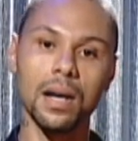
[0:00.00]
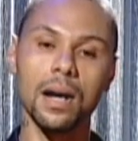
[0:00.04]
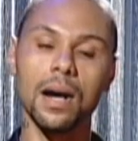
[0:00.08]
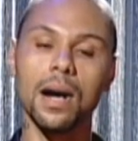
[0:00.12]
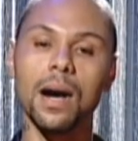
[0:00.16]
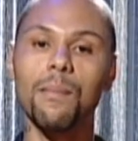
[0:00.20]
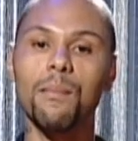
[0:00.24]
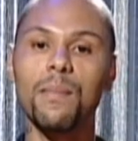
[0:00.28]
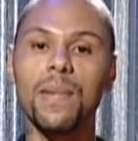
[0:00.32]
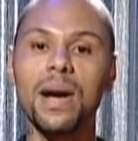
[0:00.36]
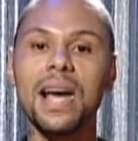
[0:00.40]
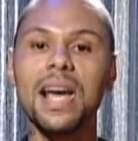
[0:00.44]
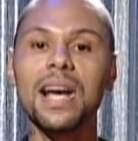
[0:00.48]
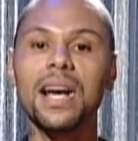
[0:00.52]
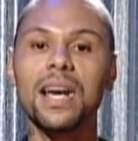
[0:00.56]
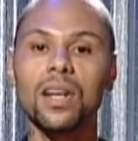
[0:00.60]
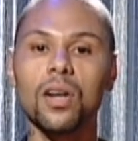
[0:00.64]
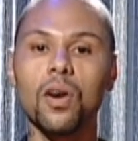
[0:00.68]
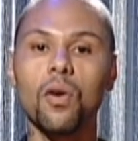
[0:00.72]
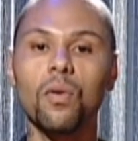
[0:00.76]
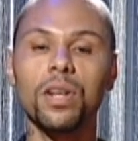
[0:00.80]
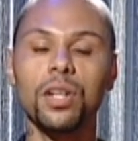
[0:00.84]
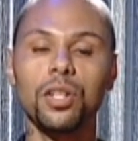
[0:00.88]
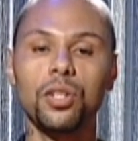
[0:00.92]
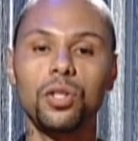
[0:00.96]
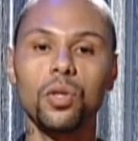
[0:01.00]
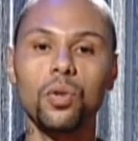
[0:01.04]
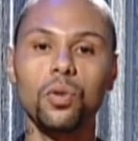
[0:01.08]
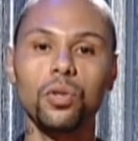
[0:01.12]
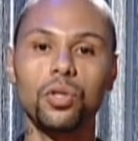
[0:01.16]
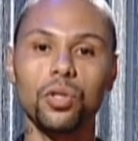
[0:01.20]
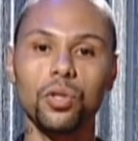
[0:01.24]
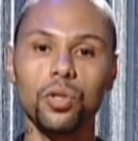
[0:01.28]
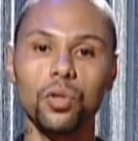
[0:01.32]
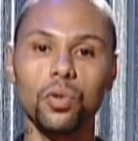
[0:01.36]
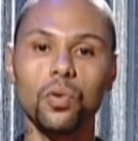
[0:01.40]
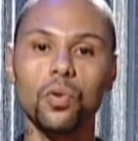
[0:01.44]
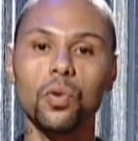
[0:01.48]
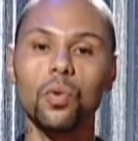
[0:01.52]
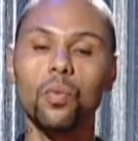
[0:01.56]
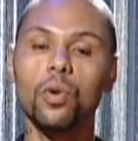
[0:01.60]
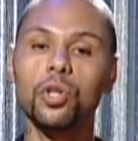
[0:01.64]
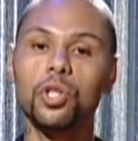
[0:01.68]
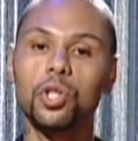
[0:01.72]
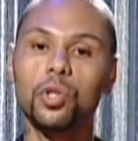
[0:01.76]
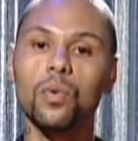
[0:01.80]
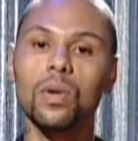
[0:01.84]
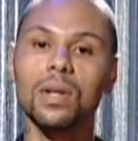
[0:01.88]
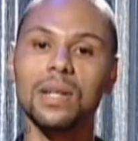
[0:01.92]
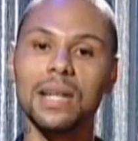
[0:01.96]
A man can only do to you
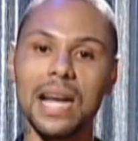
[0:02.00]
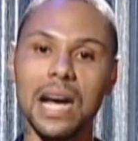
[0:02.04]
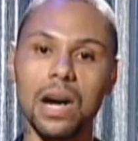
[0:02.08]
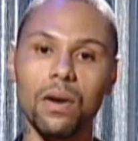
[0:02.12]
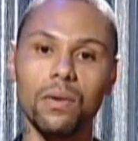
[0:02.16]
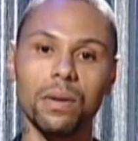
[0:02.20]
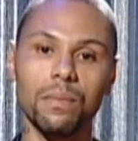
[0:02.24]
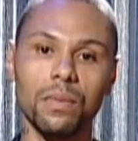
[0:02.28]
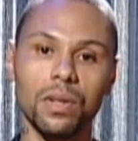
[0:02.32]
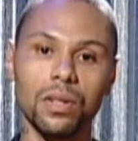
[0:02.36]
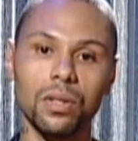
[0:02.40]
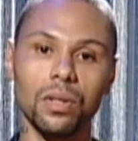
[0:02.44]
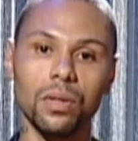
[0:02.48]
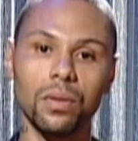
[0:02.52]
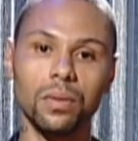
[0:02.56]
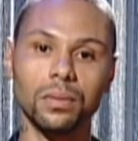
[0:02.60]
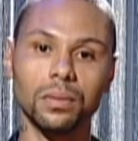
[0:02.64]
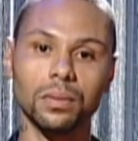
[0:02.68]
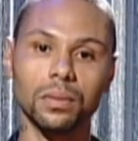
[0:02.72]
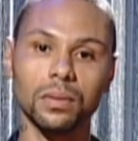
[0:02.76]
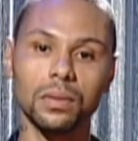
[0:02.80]
what you allow him to do.